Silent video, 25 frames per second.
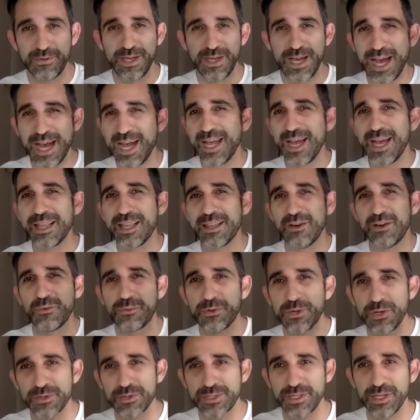High-level
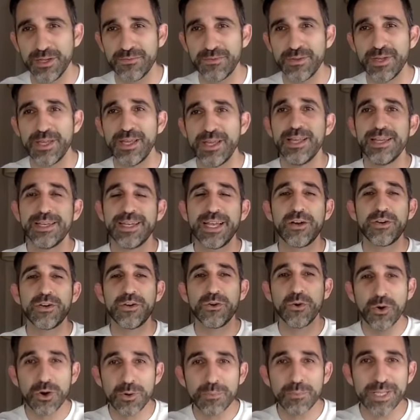pro stuff. Now,
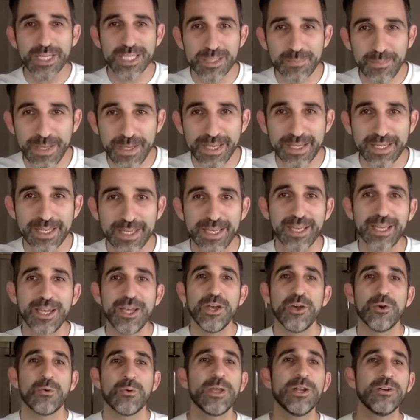normally speaking,
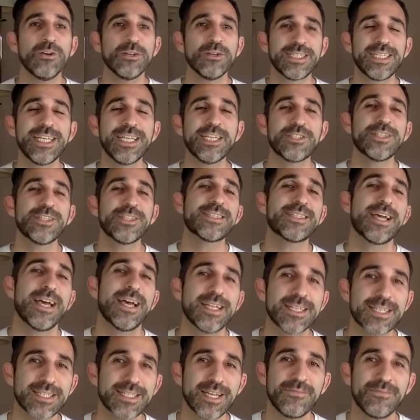we don't teach this kind
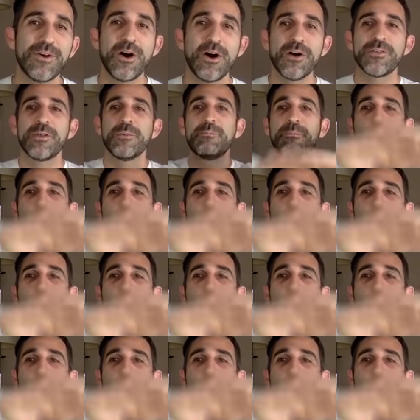of stuff on the